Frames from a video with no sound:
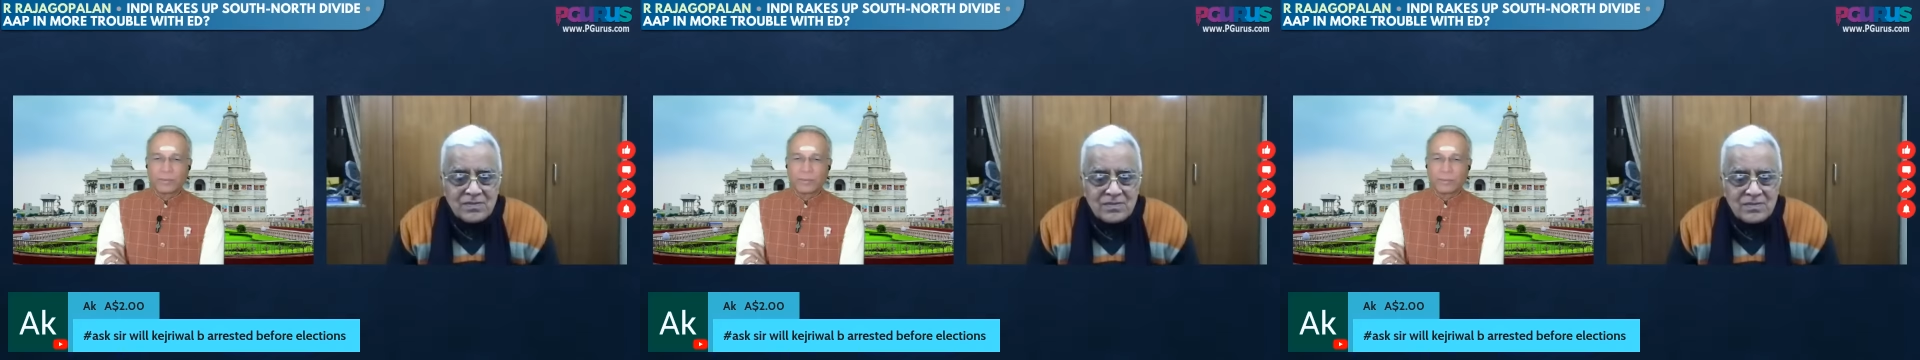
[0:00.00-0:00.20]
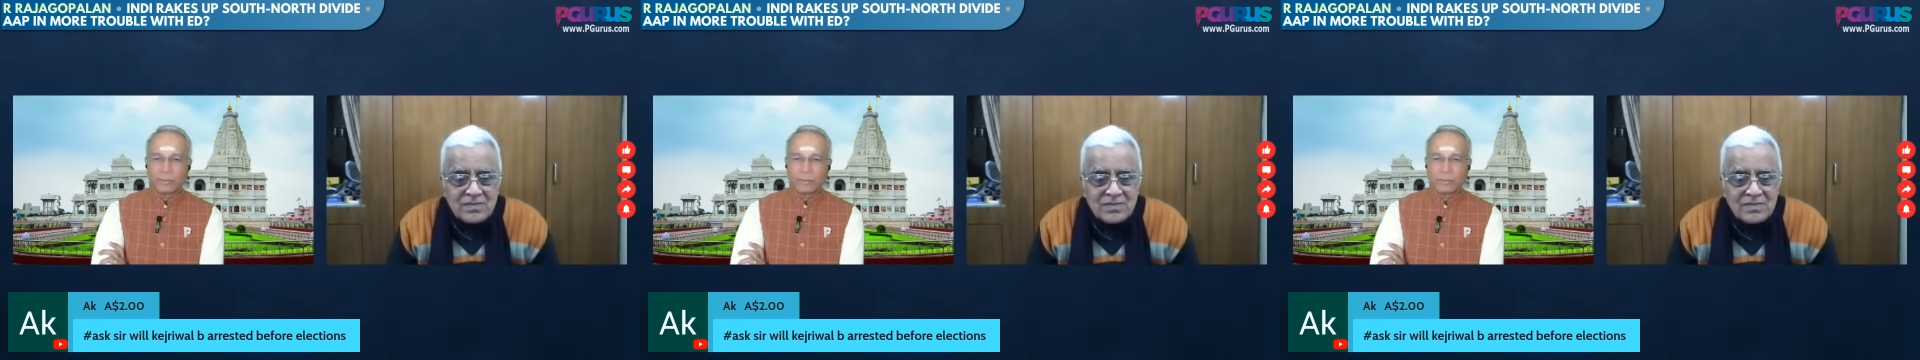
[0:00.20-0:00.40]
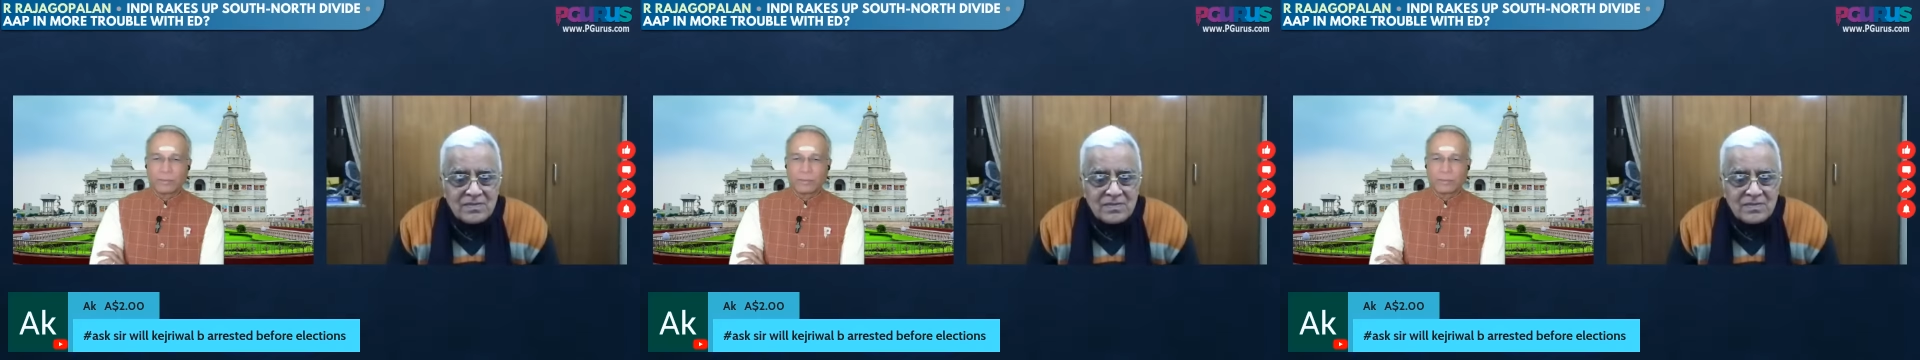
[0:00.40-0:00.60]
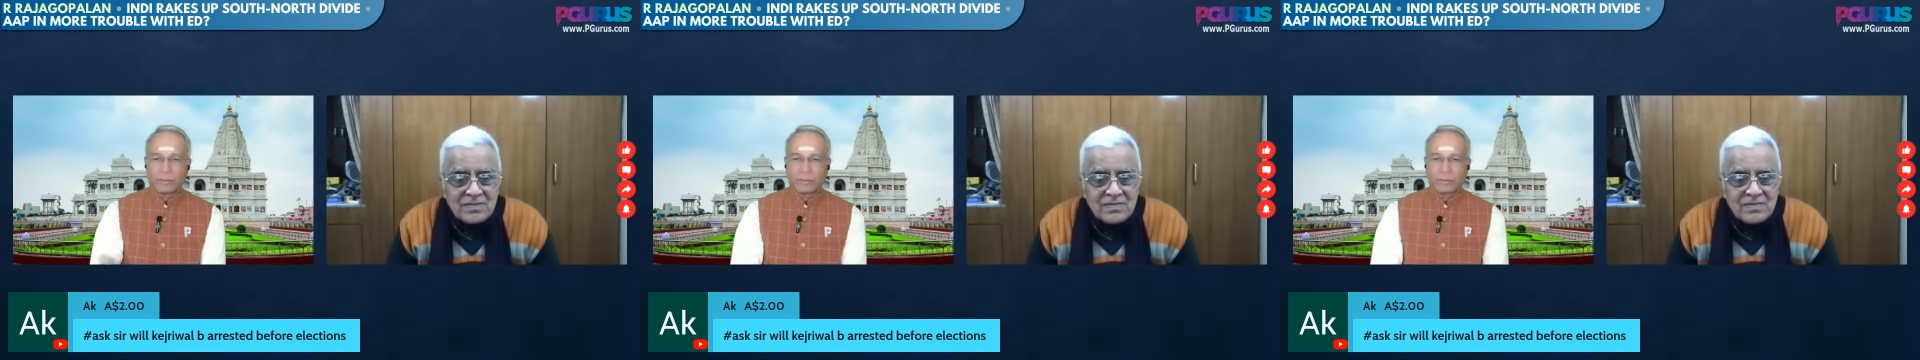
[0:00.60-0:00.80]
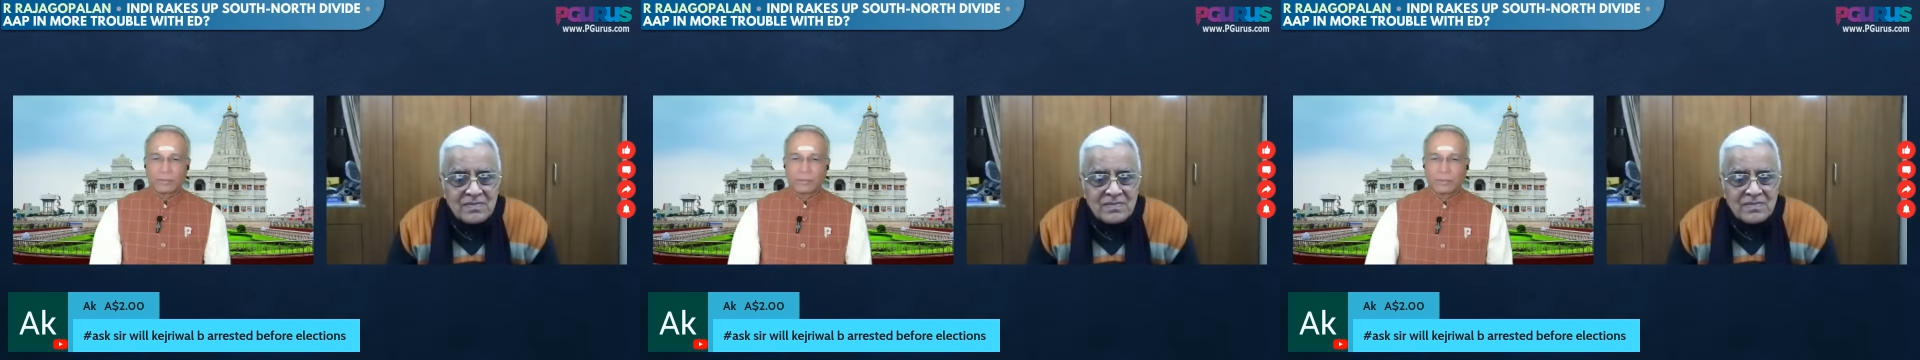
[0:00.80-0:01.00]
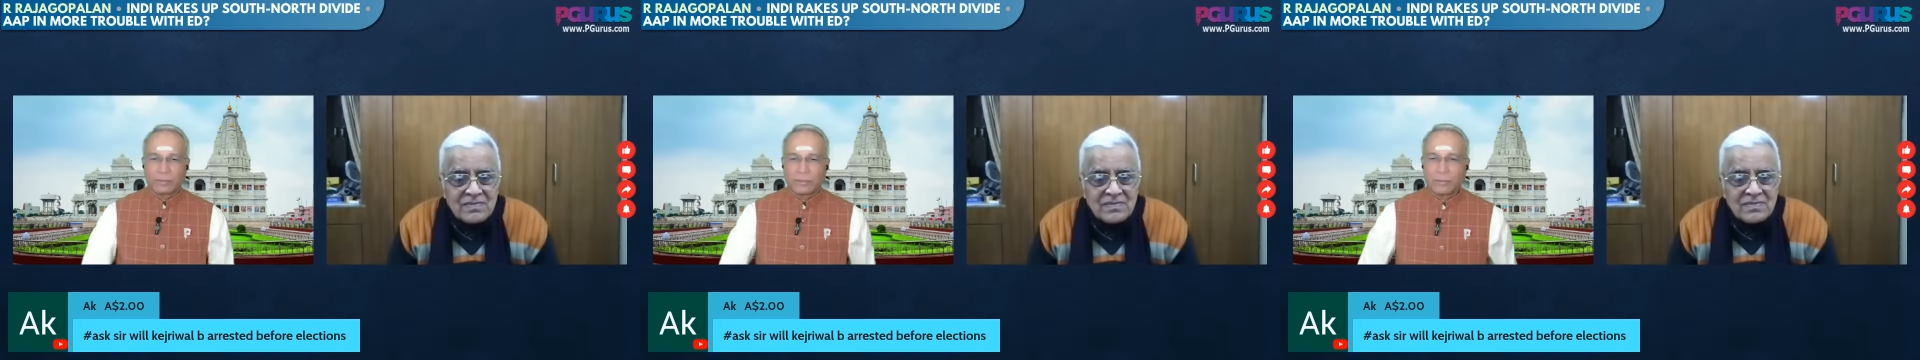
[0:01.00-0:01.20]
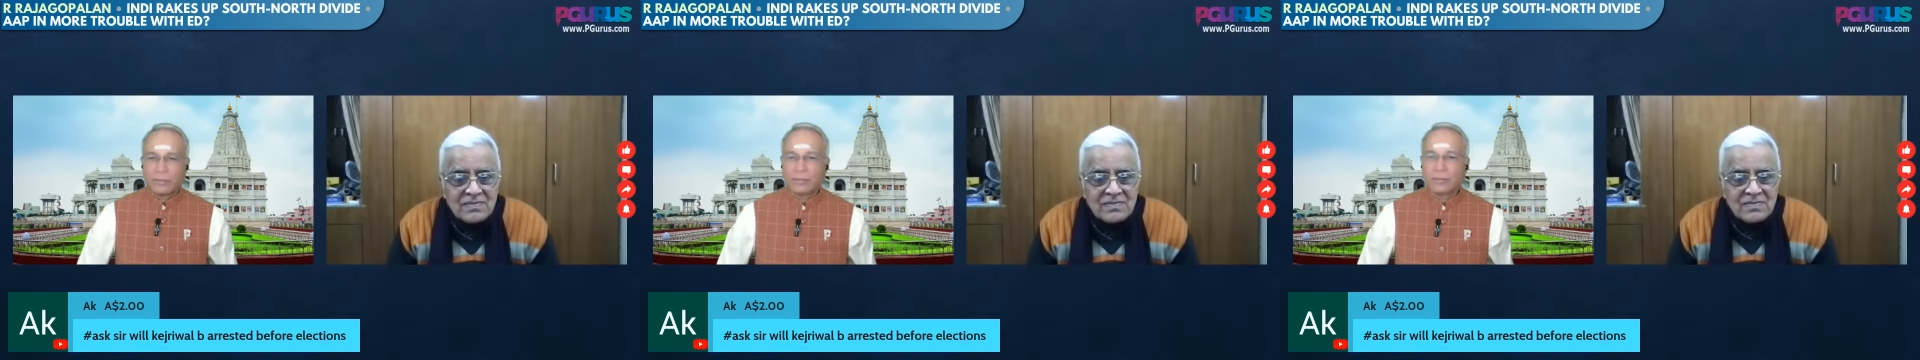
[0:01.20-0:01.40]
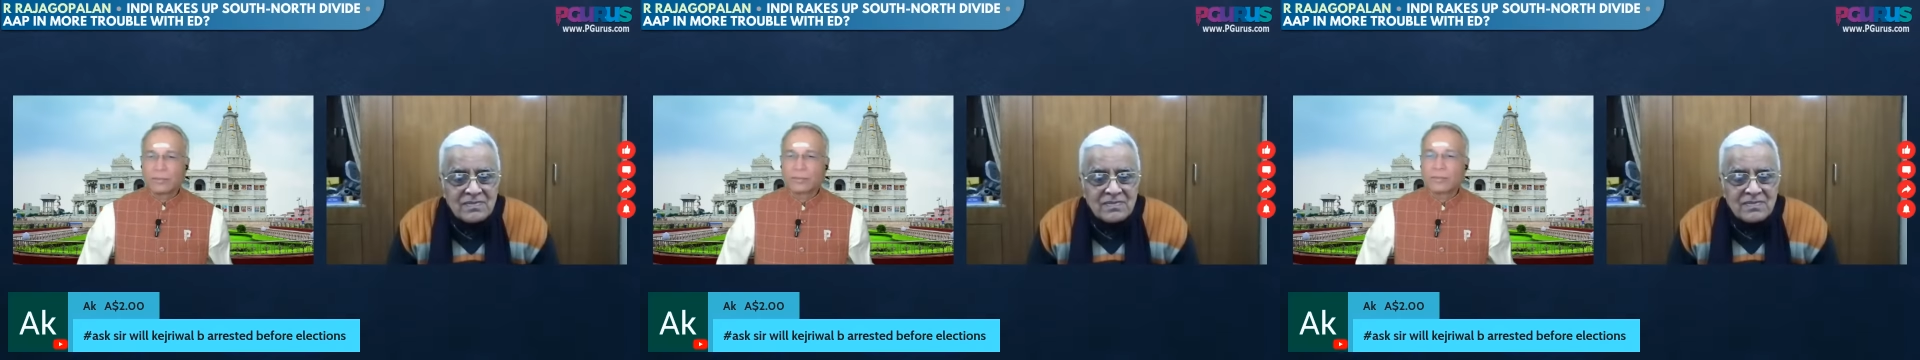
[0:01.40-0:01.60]

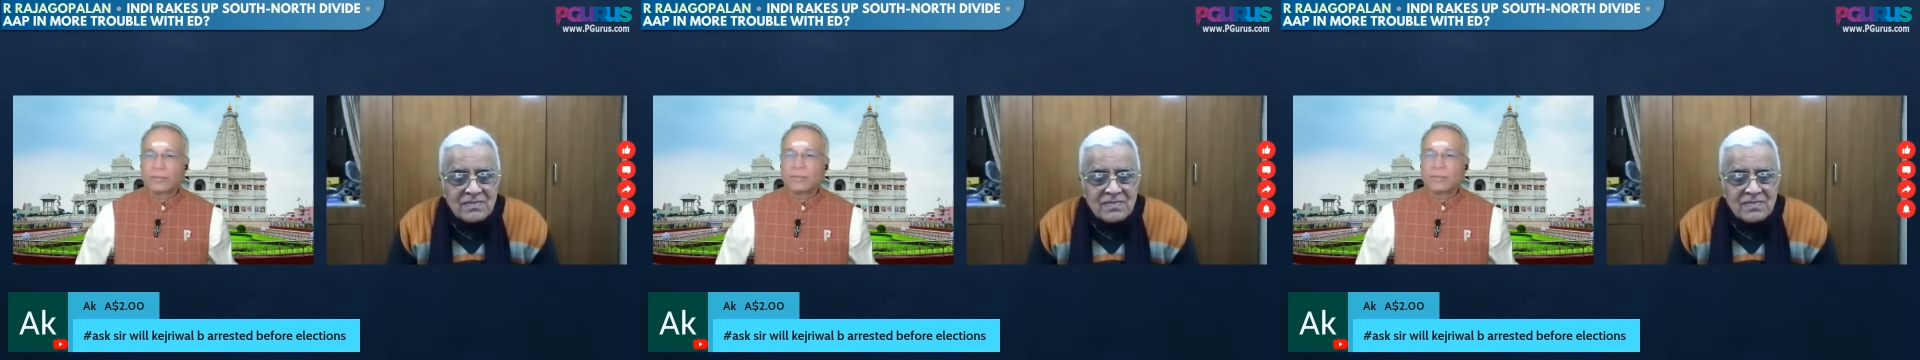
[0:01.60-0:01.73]
No one is speaking in this clip.